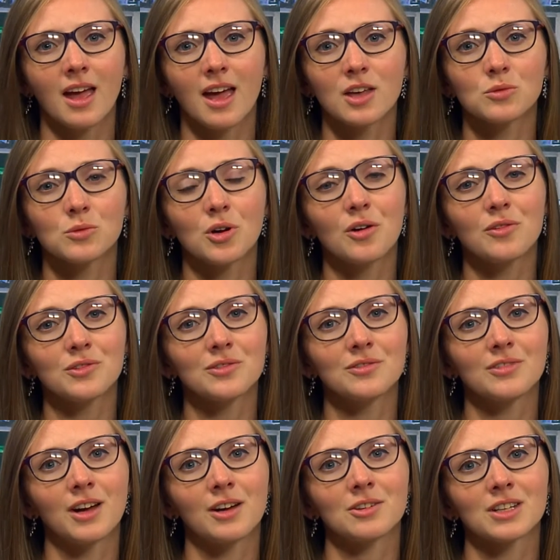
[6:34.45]
as we often
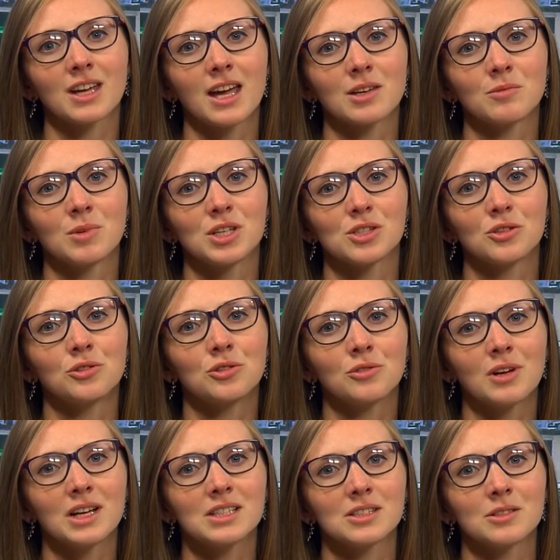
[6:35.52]
found academies
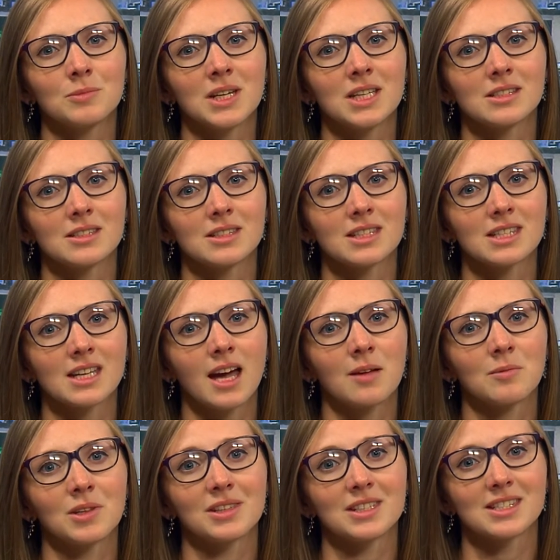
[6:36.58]
underestimated the time
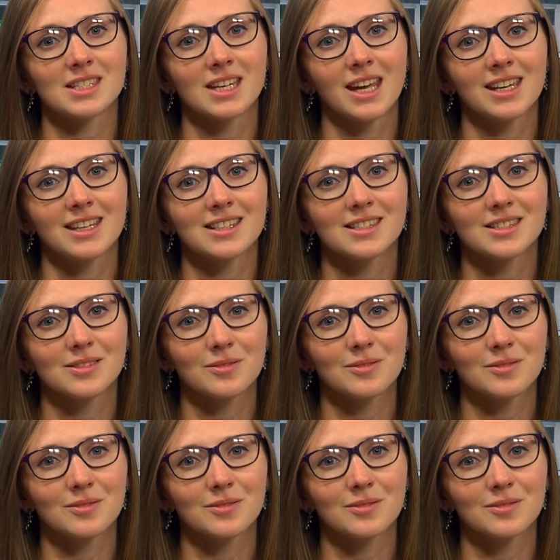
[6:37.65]
that this takes.